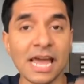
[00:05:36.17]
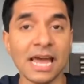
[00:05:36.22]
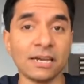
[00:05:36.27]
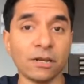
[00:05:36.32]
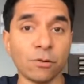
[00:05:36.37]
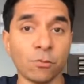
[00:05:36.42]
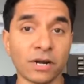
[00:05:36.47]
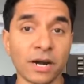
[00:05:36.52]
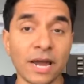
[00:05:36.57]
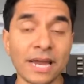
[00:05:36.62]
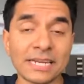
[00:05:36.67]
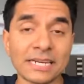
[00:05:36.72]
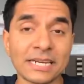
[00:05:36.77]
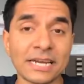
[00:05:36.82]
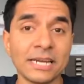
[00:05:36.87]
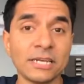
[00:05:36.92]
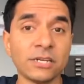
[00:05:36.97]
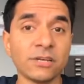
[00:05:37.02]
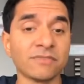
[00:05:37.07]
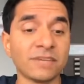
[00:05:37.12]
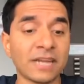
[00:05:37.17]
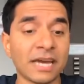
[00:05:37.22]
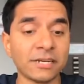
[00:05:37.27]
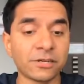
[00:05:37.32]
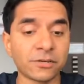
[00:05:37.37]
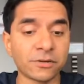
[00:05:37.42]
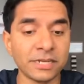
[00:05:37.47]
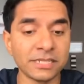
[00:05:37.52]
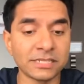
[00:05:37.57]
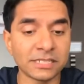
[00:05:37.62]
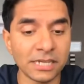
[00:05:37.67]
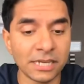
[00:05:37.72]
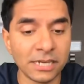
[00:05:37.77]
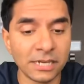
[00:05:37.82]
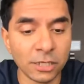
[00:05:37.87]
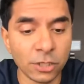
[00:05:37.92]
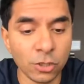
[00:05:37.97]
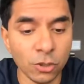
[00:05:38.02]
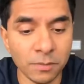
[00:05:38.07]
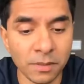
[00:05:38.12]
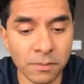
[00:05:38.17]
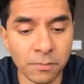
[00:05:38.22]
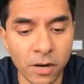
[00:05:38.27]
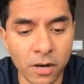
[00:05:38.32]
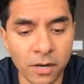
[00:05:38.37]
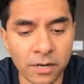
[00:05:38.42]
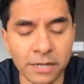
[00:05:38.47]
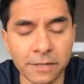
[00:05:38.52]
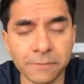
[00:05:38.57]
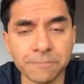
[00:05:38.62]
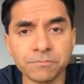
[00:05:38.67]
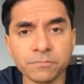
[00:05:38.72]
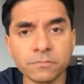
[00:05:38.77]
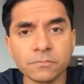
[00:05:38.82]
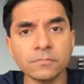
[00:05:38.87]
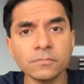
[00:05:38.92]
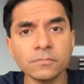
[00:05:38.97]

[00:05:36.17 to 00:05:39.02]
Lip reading: and the right kind of nitrates in the human body.